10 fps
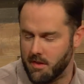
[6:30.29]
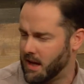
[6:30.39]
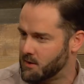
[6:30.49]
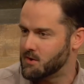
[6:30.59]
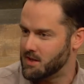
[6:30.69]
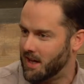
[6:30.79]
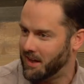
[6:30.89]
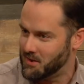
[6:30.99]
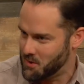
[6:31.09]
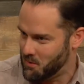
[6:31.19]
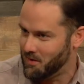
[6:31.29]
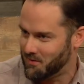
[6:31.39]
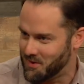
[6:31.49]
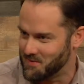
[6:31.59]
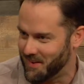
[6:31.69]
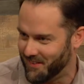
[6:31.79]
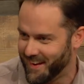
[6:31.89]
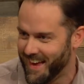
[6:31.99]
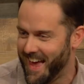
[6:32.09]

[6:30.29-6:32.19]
Thanks for selling it so well for us, by the way.